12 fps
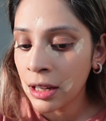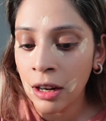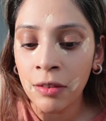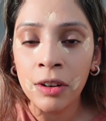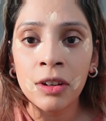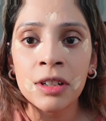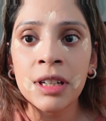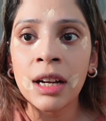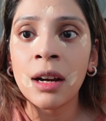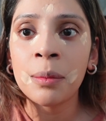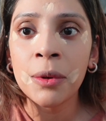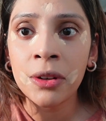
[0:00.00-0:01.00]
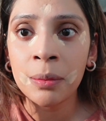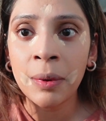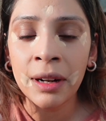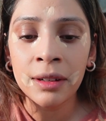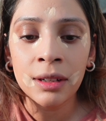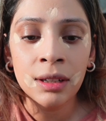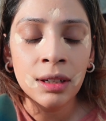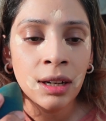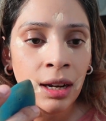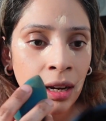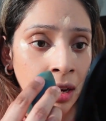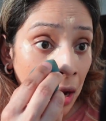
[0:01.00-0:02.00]
And we're going to take our beauty blender
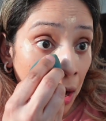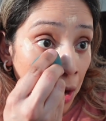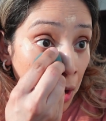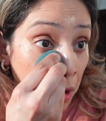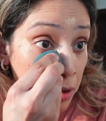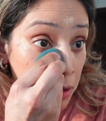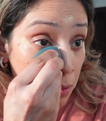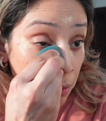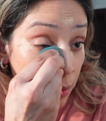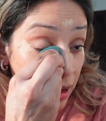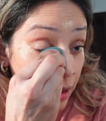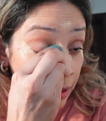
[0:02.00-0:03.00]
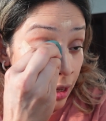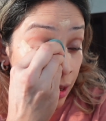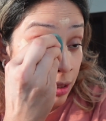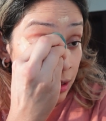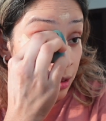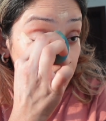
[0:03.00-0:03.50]
and blend that.